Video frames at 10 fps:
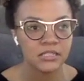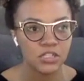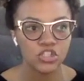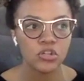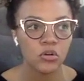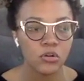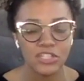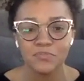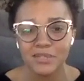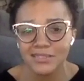digital,
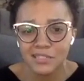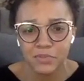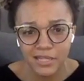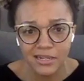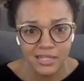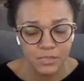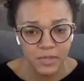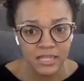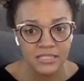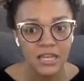just business period
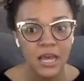space,